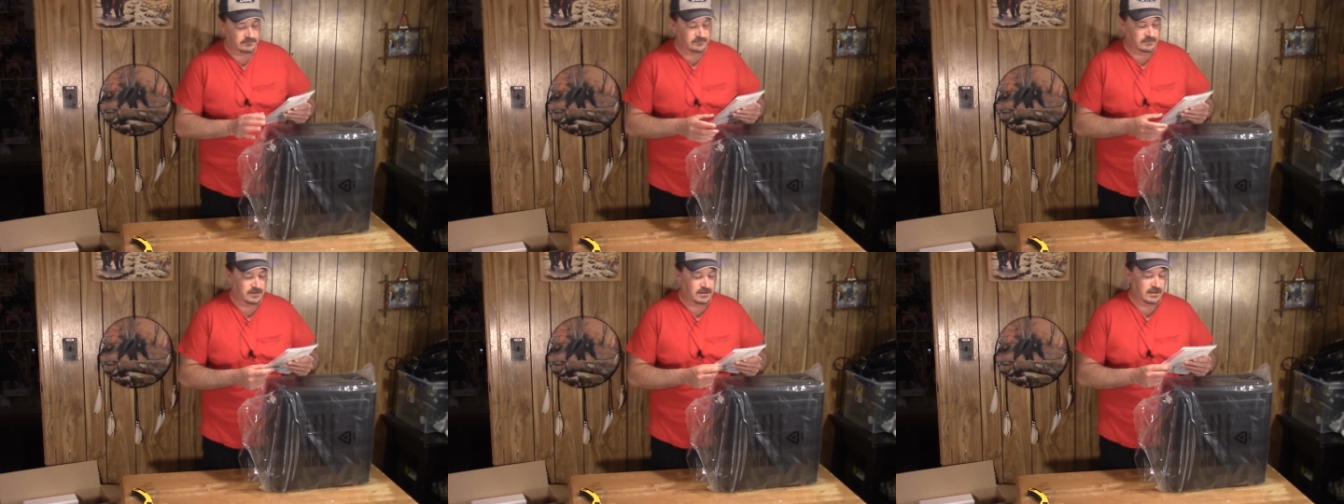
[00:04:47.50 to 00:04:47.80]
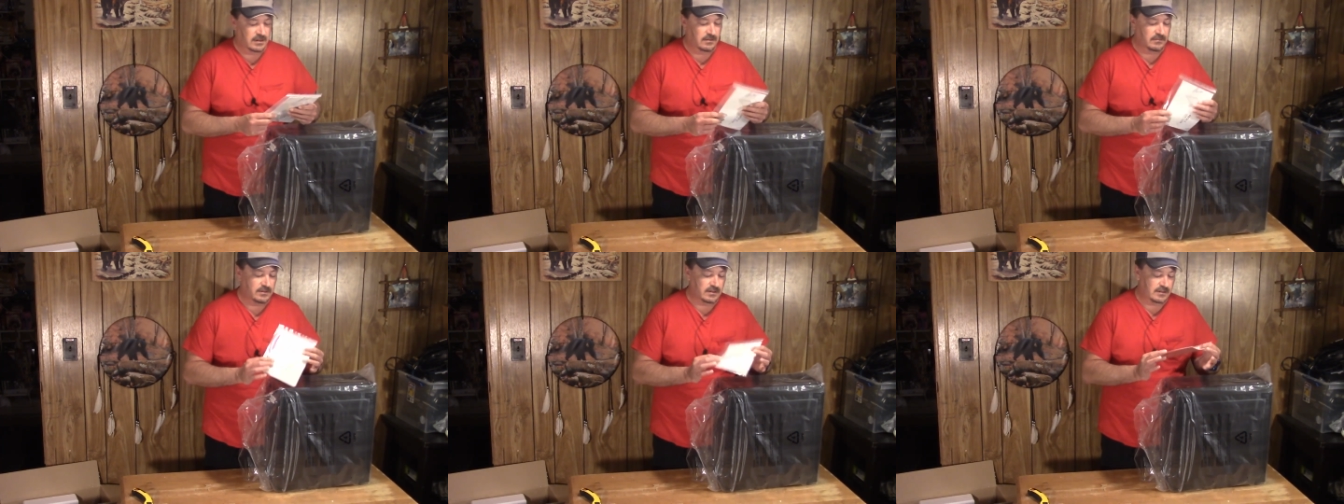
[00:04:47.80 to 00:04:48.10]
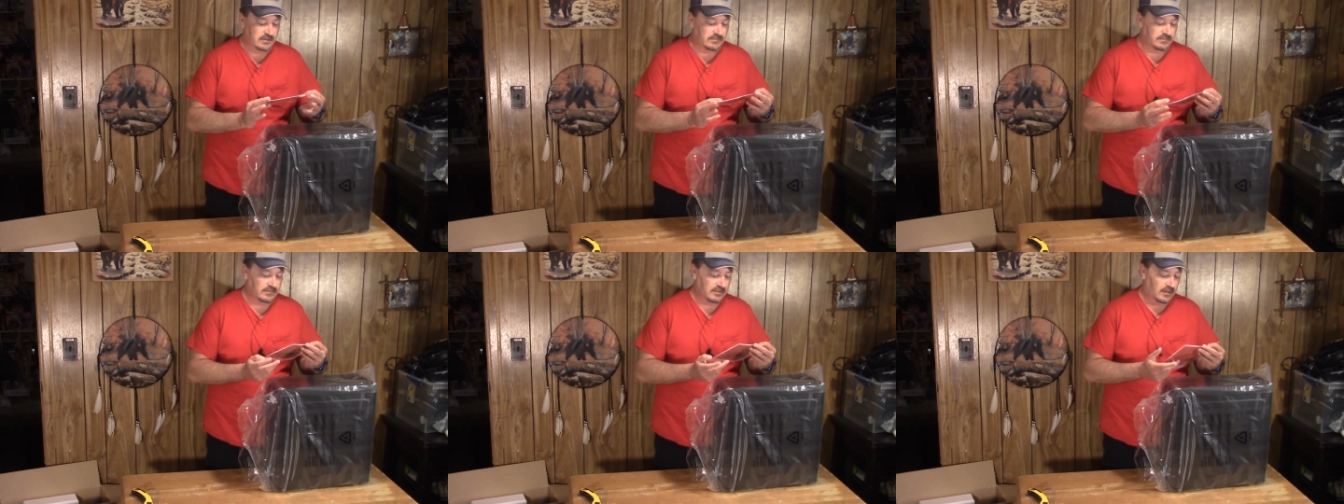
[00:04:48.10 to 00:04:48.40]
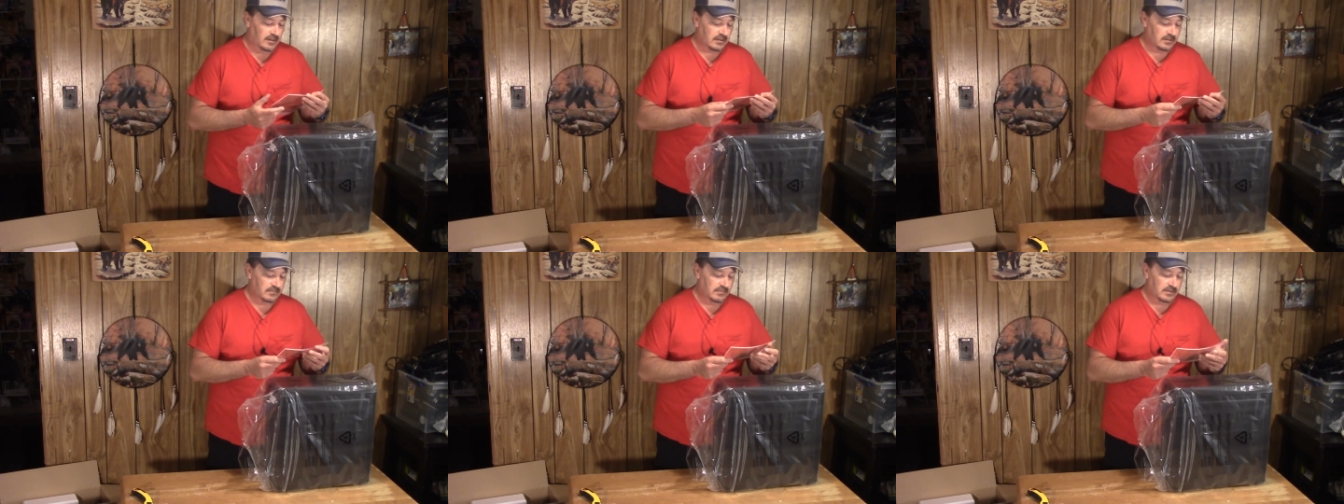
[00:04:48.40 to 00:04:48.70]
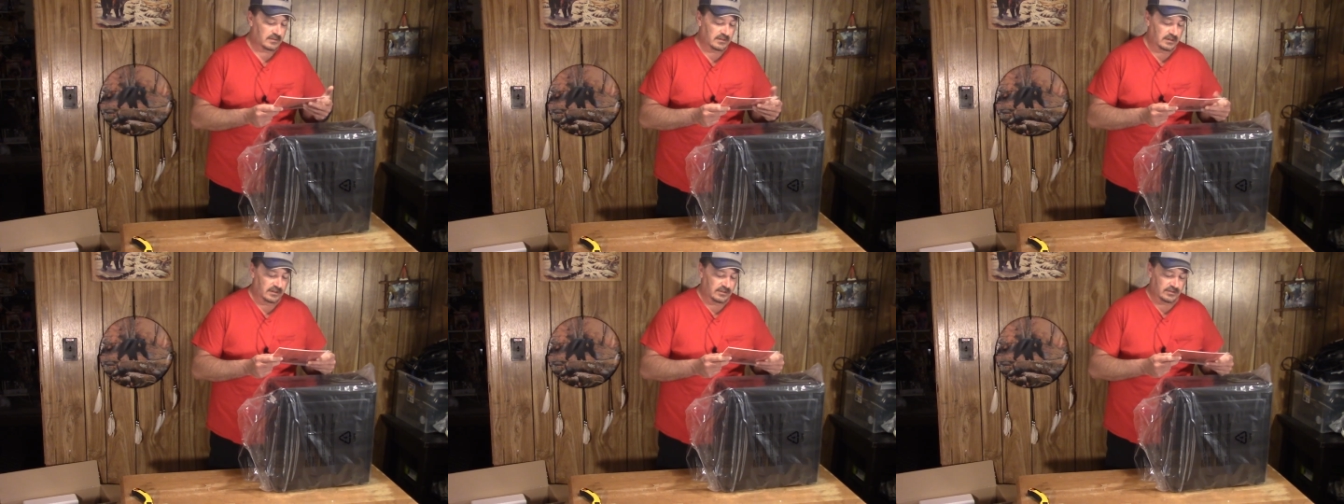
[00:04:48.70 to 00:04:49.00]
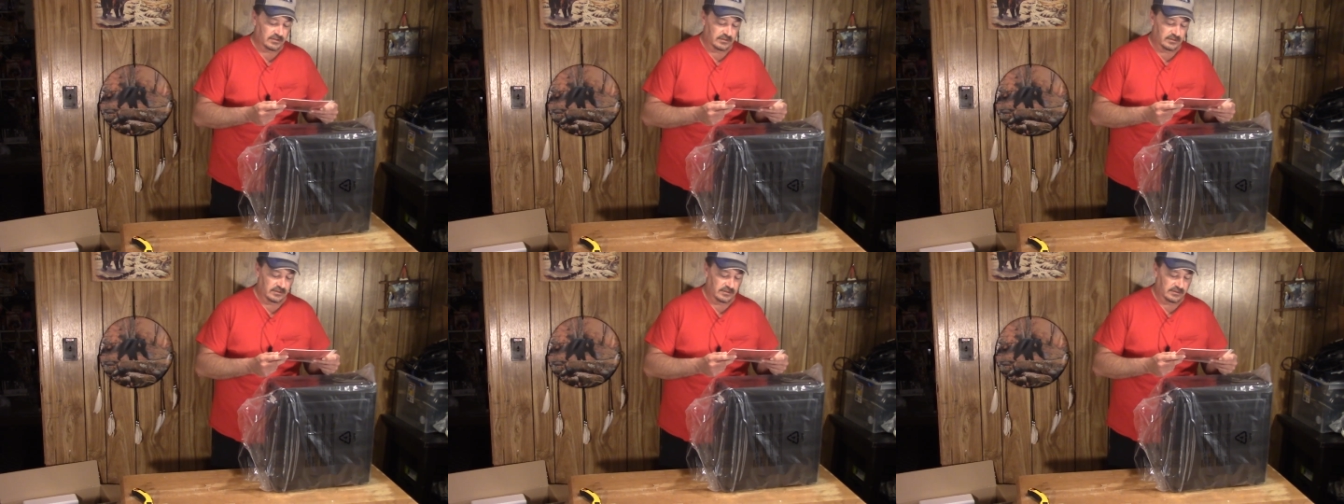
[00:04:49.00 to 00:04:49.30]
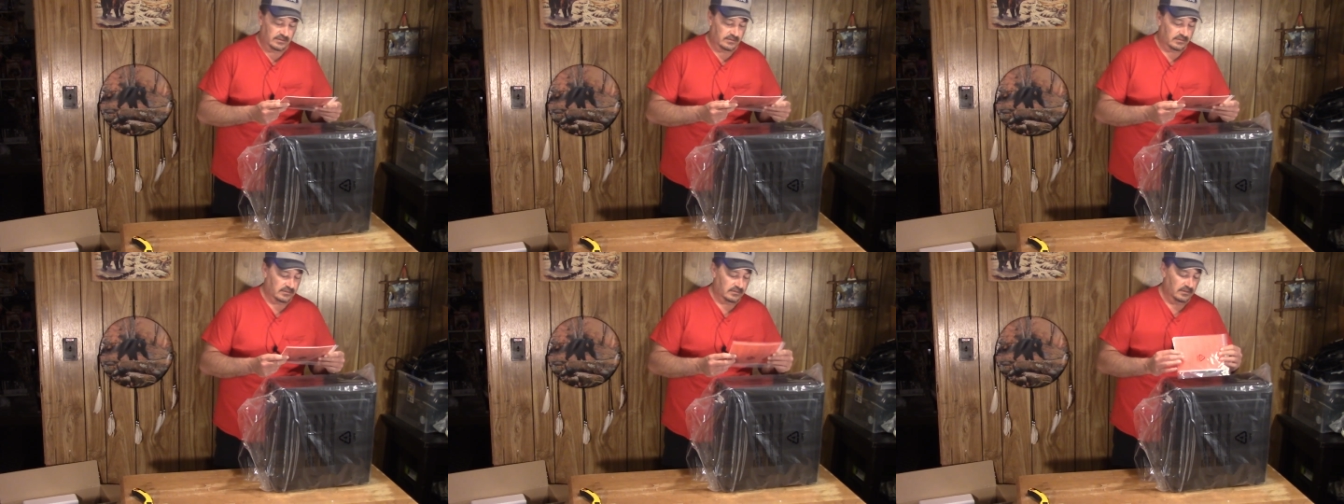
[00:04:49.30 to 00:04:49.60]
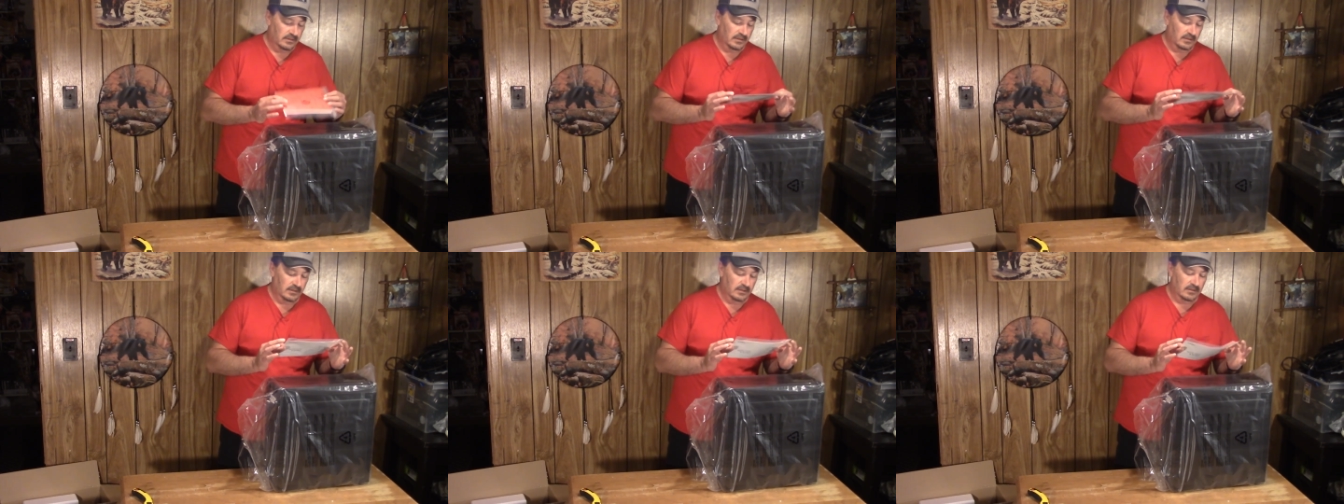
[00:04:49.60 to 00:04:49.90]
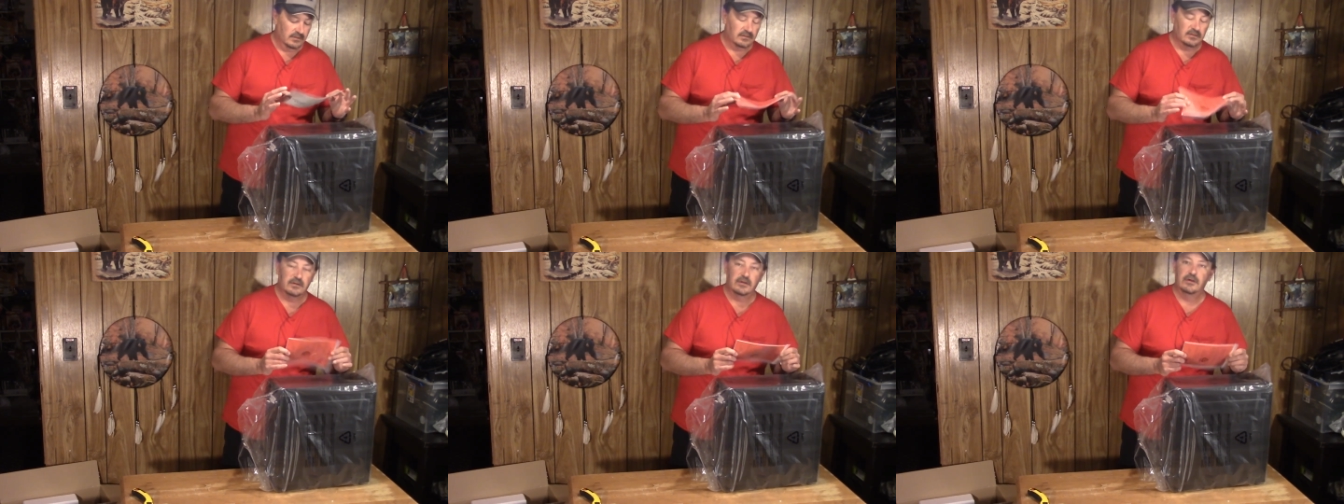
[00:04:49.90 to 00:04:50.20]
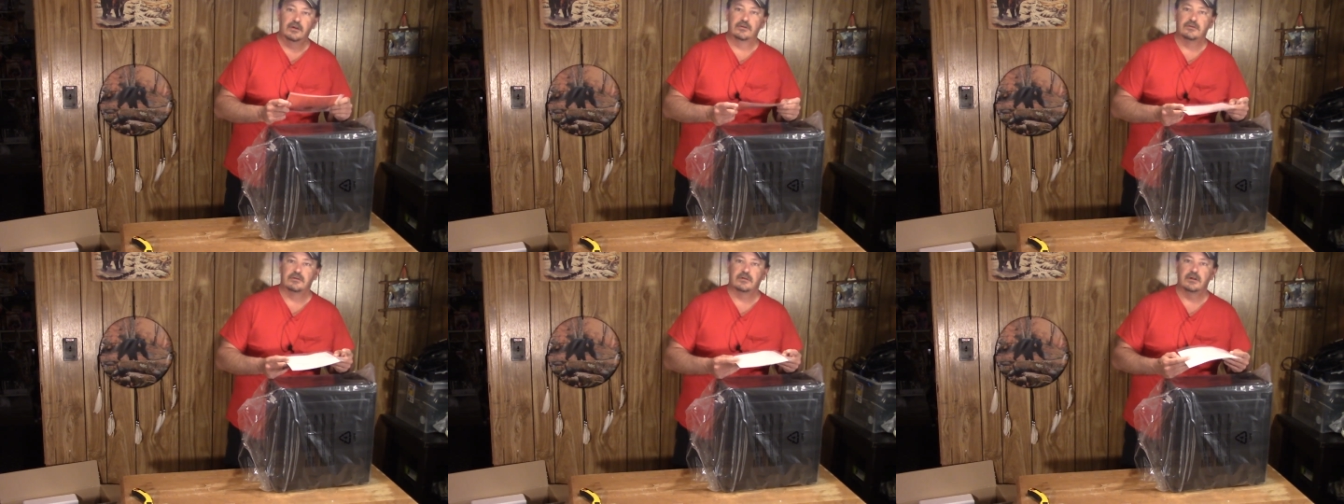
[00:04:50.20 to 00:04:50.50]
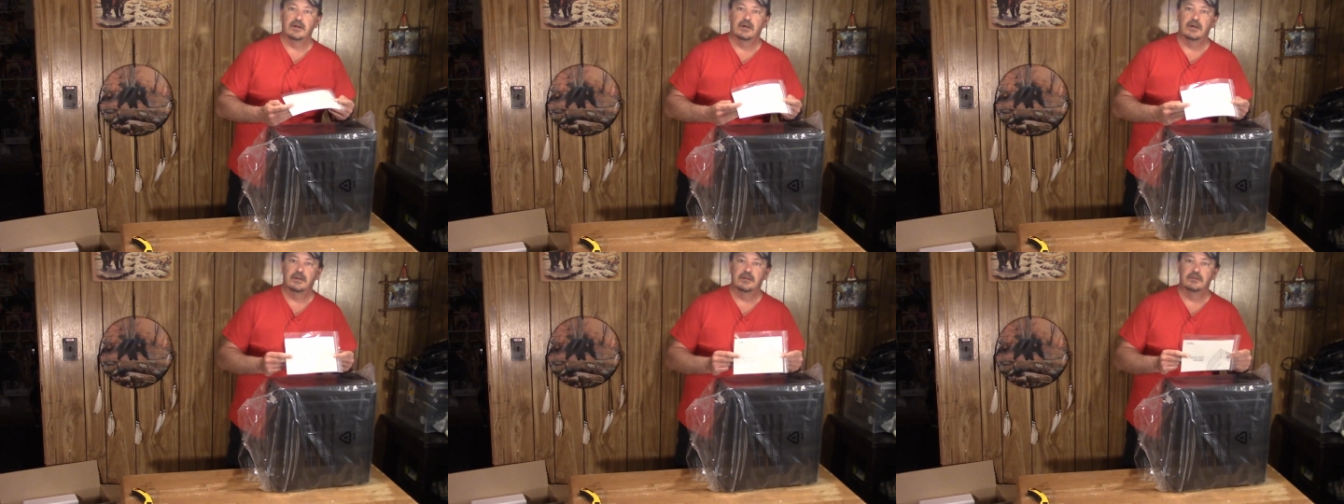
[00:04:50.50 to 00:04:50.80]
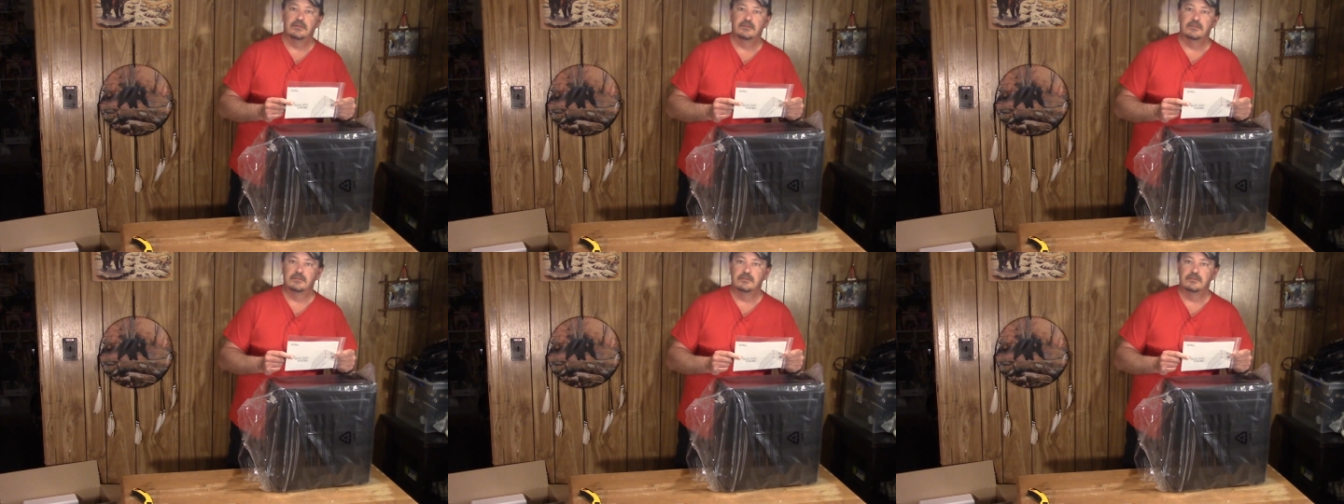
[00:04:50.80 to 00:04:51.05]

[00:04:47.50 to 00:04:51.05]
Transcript: Uh, we got some documentation here, the user guide,